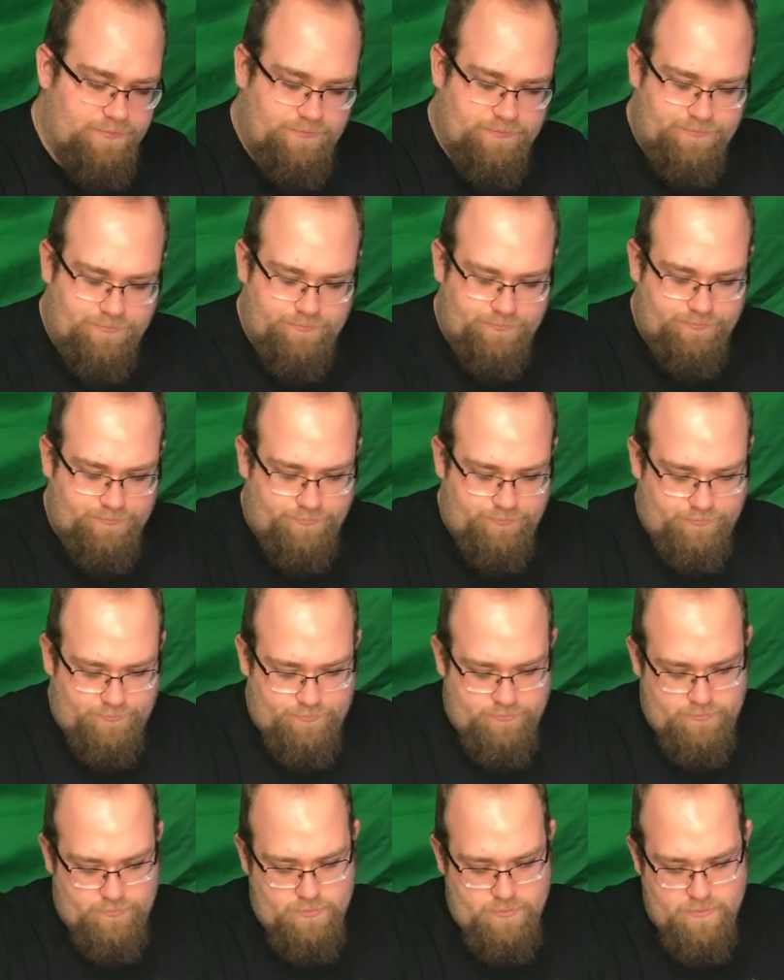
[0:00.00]

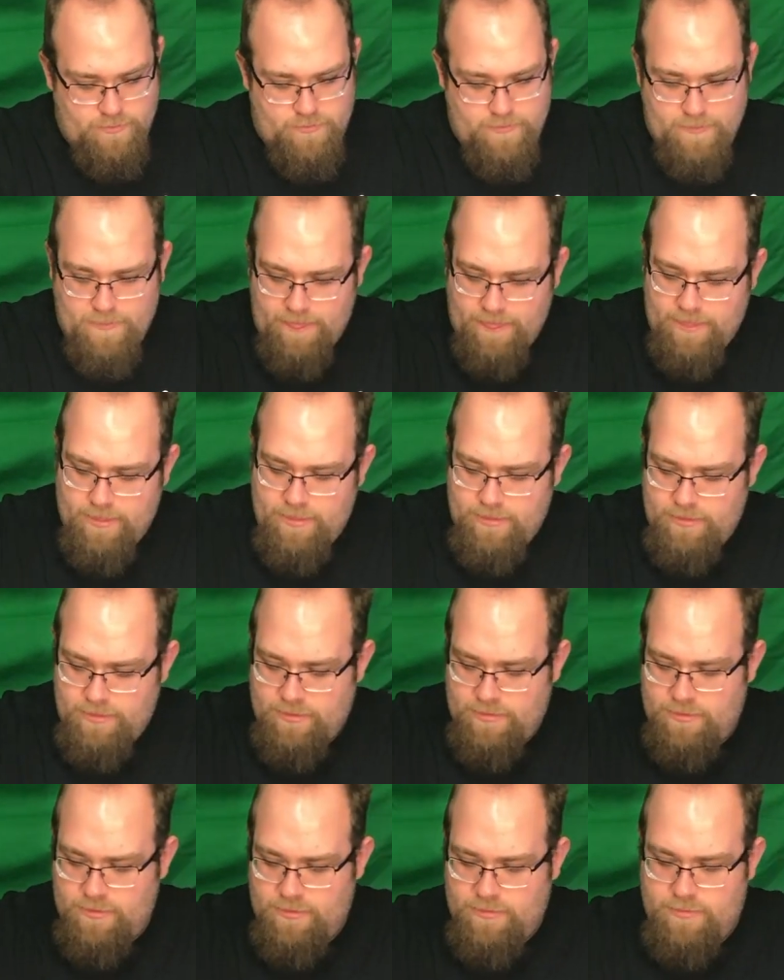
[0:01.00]

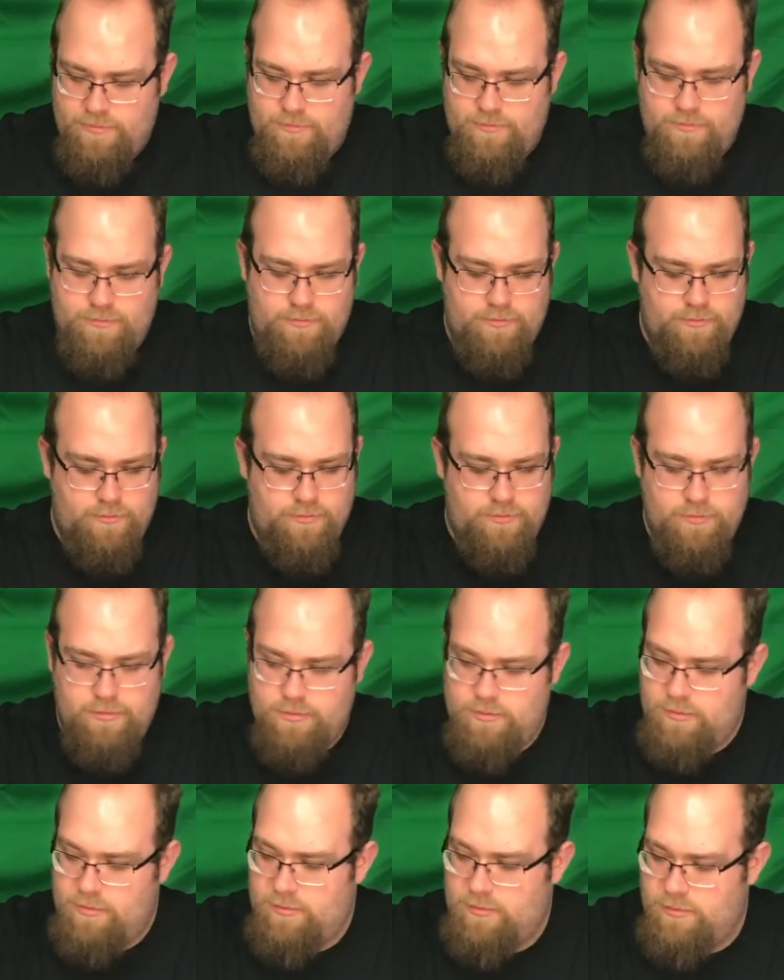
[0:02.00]

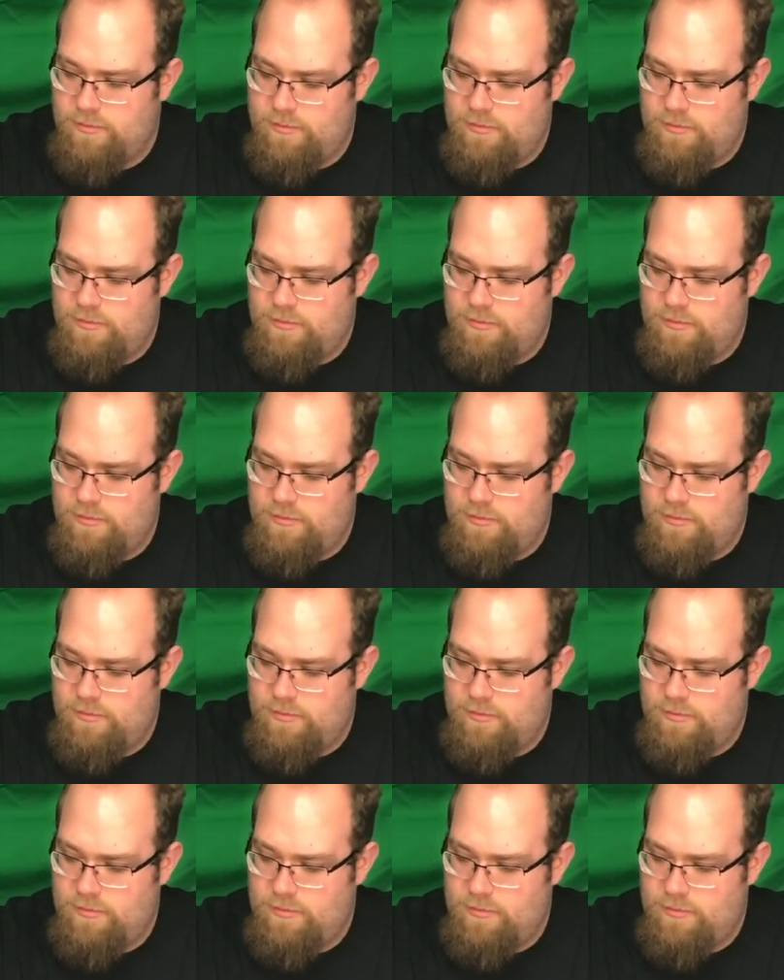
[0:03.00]
(silence)